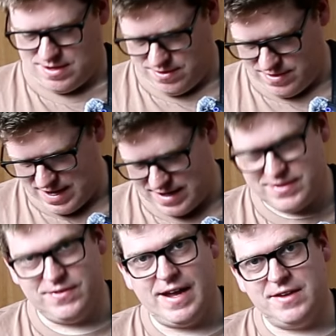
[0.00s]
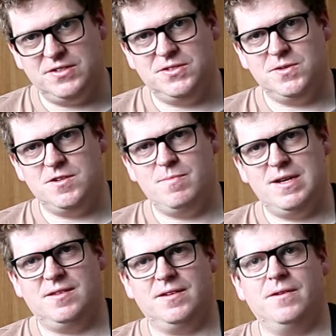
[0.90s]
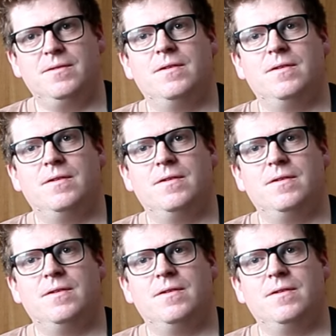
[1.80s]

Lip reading: And the action that I just showed you a minute ago,